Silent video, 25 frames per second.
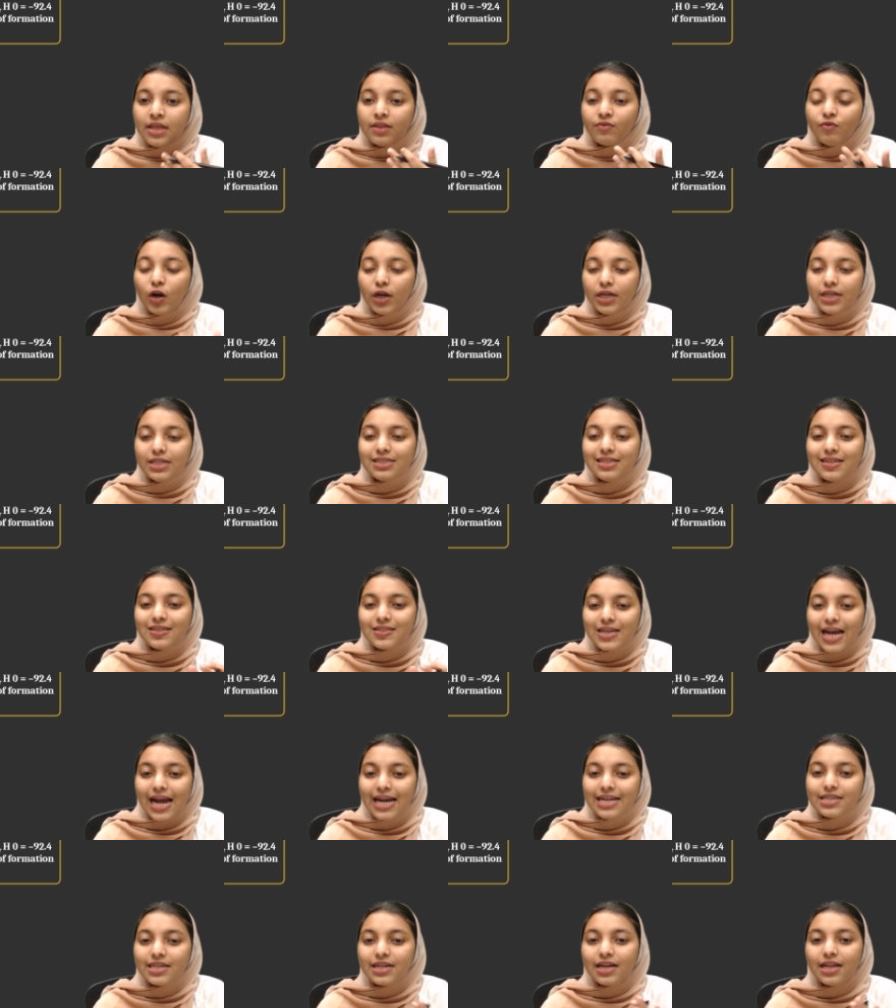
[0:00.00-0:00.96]
What is the
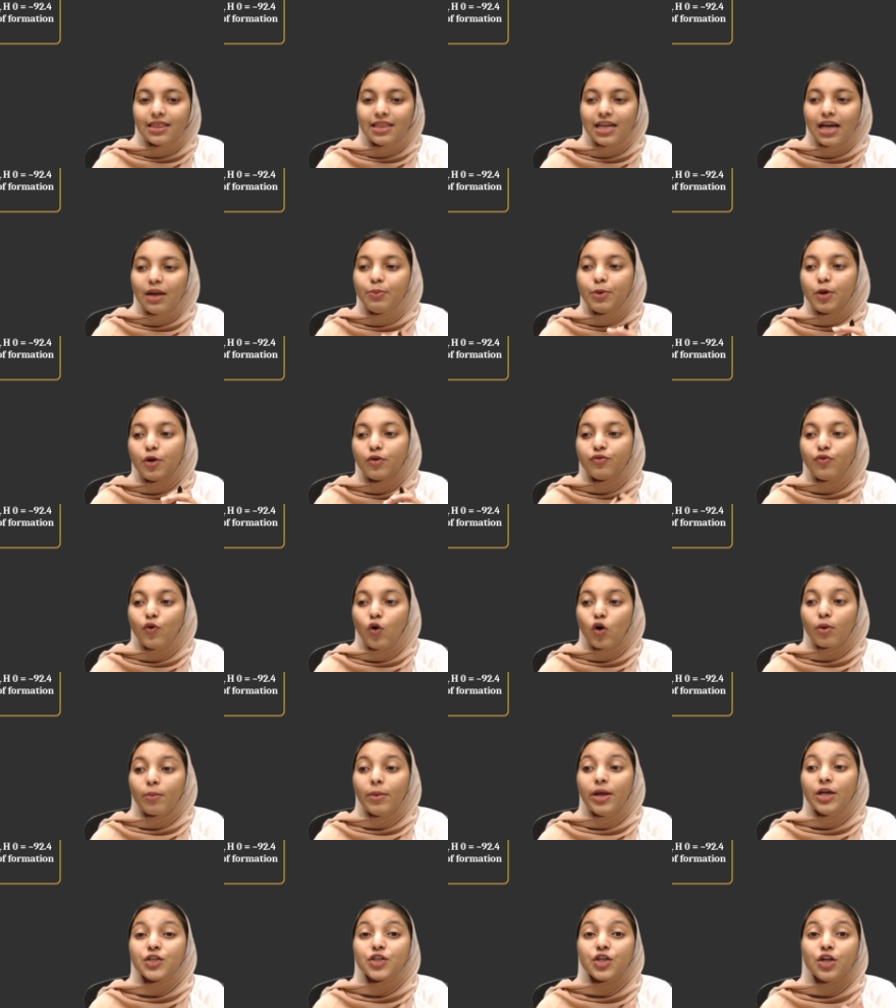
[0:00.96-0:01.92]
standard enthalpy of
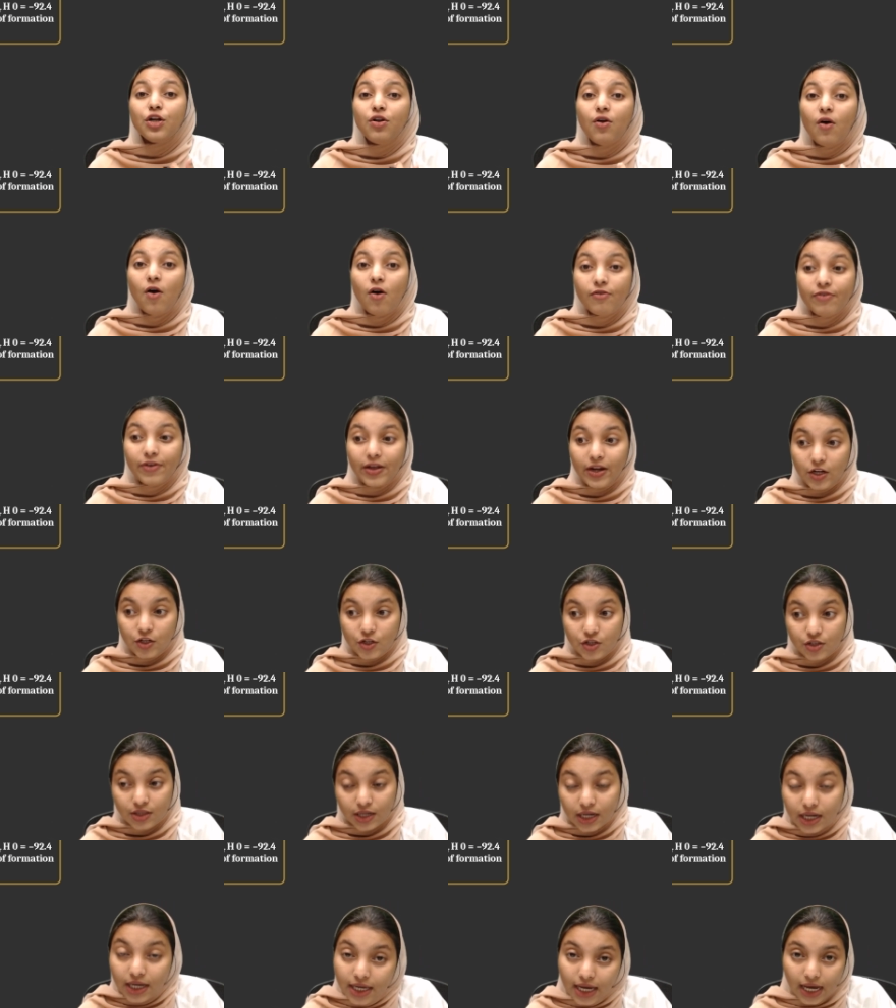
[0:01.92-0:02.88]
formation of
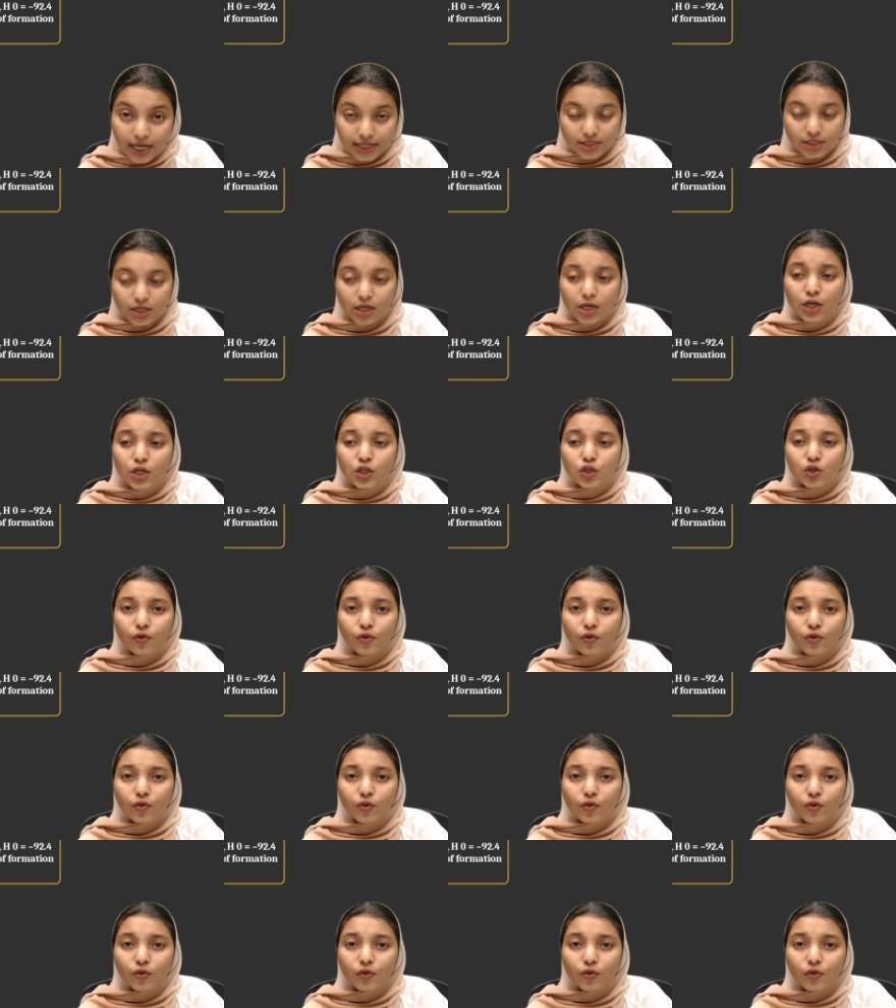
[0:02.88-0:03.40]
NH3 gas?